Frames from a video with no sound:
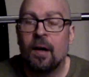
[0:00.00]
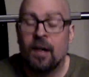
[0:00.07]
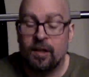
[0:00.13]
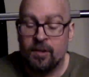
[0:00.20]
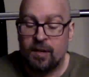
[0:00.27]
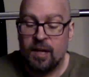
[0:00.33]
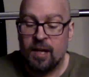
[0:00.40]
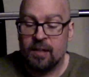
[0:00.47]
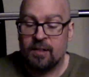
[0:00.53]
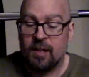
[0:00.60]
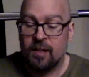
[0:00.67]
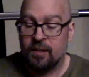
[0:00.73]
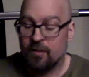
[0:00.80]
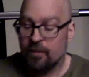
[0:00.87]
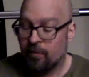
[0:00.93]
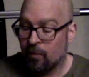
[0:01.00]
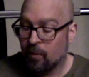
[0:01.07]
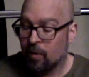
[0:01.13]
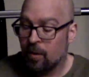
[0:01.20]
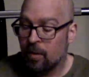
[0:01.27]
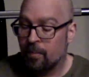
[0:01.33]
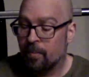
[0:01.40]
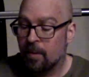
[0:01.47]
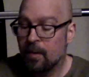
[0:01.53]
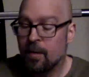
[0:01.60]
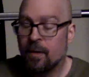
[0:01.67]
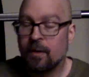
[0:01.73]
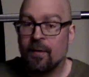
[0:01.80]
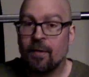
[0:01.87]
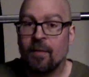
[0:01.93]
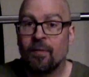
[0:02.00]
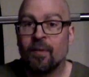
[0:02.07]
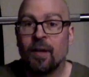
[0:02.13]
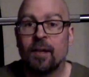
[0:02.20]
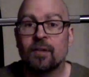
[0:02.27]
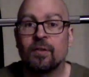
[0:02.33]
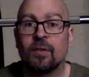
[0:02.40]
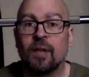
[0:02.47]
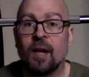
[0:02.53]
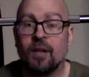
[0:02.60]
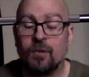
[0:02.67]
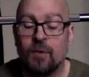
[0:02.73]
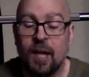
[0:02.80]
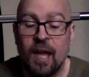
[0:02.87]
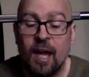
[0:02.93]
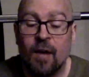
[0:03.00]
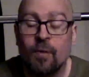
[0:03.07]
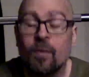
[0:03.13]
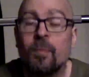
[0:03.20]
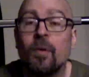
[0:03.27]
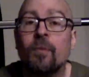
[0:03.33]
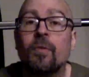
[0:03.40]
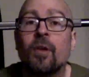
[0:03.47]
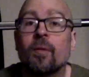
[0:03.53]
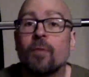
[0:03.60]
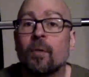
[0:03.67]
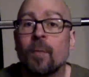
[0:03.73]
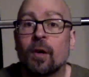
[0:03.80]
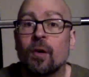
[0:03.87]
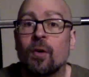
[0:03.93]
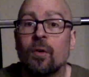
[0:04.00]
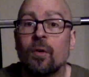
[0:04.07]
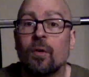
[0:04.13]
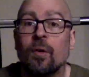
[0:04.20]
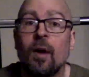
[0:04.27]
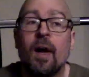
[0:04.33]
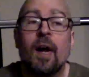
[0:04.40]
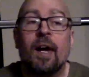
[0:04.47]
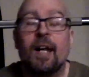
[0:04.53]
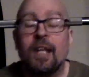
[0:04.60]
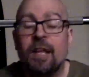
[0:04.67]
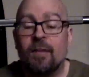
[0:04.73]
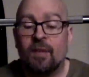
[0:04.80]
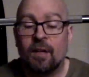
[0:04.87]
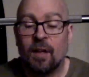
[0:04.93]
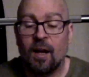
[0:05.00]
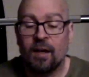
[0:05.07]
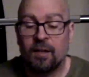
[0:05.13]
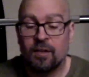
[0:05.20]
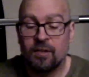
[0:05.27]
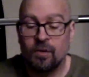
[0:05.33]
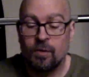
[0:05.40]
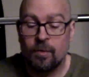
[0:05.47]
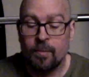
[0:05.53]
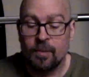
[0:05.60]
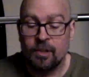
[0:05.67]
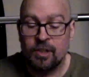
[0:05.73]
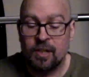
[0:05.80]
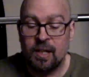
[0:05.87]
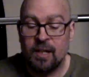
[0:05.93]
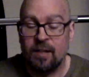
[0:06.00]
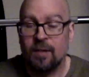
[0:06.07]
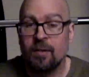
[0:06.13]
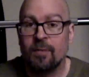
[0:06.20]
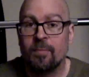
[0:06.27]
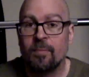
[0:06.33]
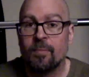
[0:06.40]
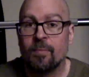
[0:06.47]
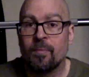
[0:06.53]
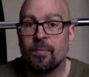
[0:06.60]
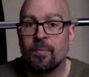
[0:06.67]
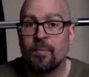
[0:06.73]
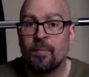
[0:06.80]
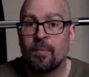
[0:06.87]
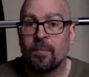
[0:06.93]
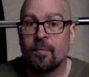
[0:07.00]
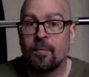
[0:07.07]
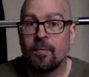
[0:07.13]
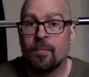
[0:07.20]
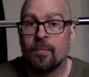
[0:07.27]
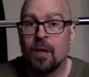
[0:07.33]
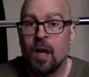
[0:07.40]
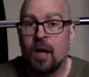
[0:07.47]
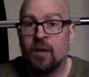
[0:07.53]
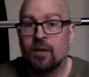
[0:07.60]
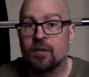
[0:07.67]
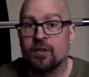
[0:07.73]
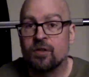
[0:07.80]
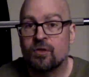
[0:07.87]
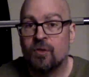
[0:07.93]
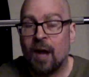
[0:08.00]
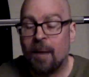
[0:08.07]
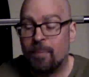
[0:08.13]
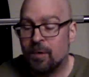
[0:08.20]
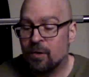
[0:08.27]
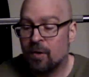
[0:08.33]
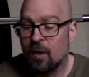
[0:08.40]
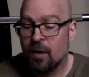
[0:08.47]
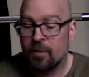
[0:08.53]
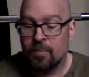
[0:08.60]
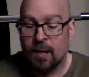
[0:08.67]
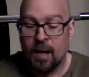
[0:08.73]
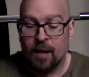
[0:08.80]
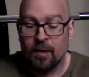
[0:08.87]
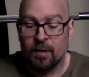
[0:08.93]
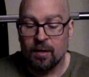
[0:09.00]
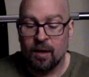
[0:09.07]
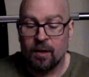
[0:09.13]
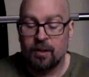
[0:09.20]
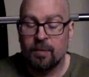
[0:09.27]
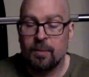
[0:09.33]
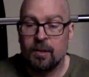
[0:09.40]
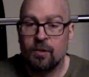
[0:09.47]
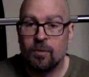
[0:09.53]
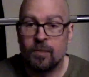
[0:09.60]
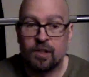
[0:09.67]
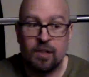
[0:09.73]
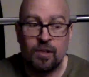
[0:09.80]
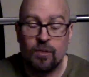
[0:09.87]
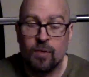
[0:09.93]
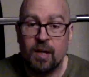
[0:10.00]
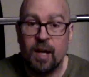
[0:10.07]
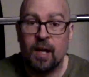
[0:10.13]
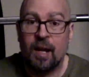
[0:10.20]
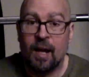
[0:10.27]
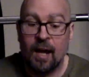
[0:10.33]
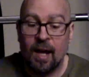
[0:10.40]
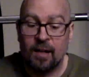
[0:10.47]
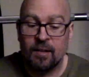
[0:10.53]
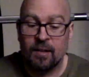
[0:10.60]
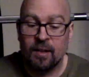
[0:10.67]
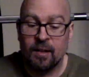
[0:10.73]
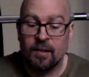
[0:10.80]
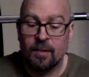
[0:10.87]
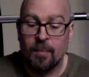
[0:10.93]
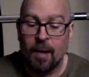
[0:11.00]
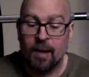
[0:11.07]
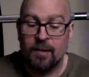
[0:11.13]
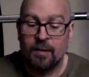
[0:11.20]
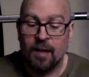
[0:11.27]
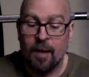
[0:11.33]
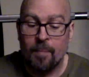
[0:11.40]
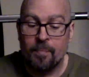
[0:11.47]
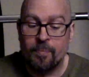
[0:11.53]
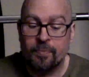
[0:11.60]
You can't take the forearm flexors out. You can't remove them from a curl, even locked into a machine. You can strap your arm down and lock them into a machine. You cannot isolate the bicep.